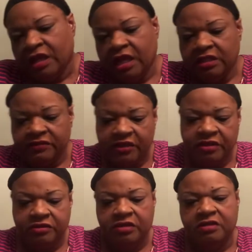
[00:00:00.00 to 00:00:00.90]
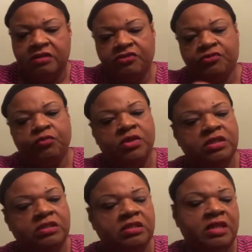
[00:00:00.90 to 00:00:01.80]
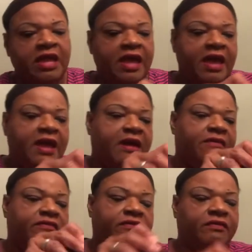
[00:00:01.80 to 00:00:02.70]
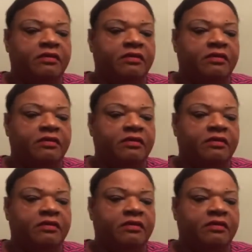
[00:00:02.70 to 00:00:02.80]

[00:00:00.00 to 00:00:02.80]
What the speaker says: And this hair, this wig did have,